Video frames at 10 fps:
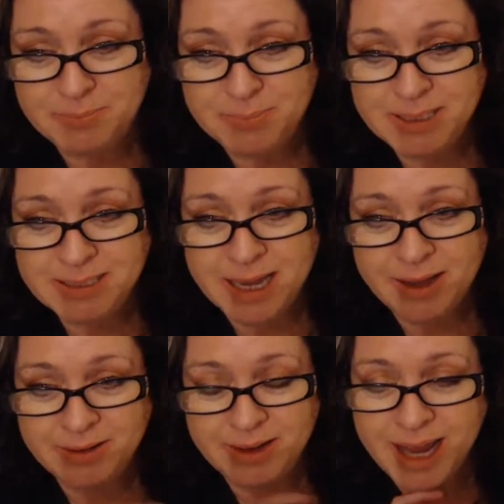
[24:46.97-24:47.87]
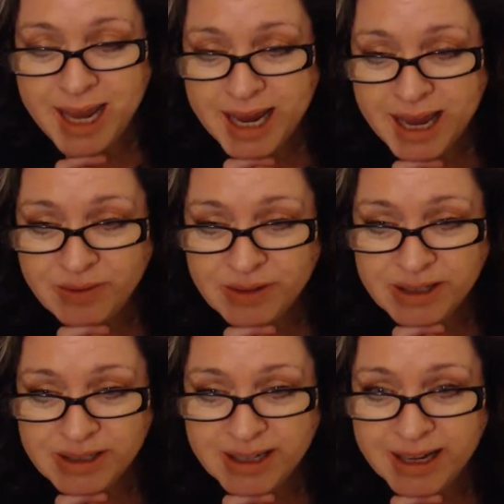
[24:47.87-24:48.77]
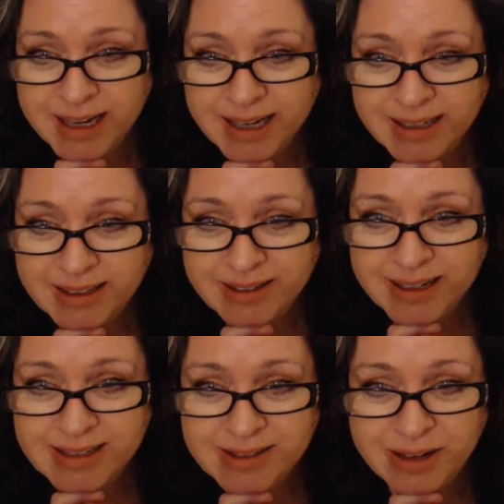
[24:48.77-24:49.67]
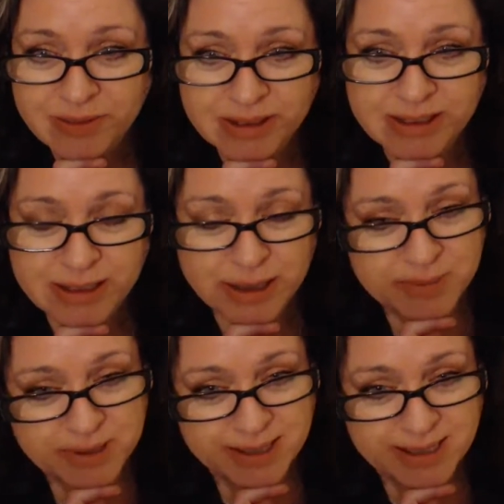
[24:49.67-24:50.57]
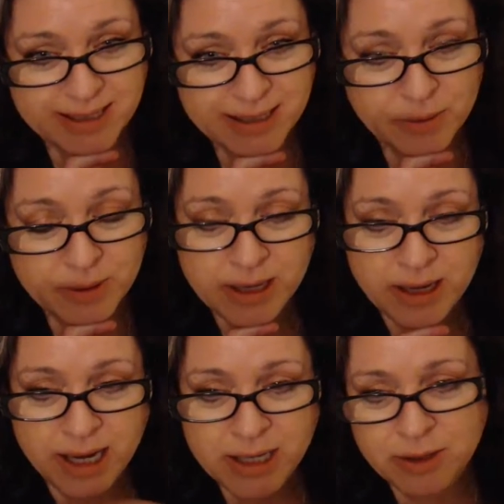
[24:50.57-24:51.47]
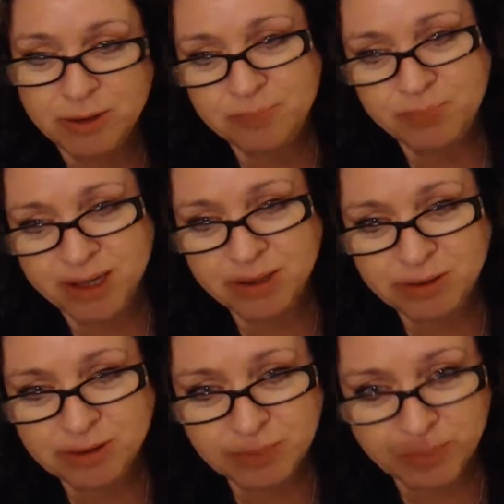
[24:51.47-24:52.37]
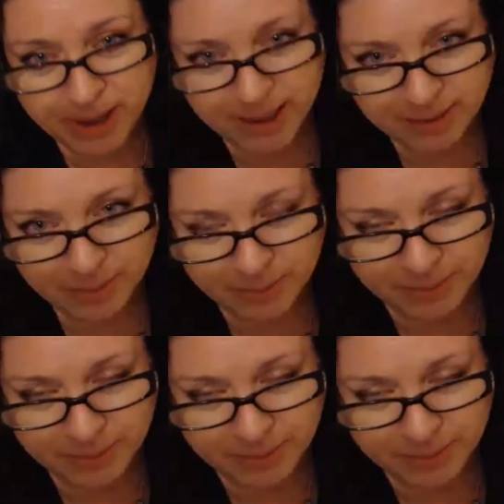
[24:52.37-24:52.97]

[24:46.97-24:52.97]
Peace out. Hey, have a good night. You guys are having a good time on this. So I know I do surprise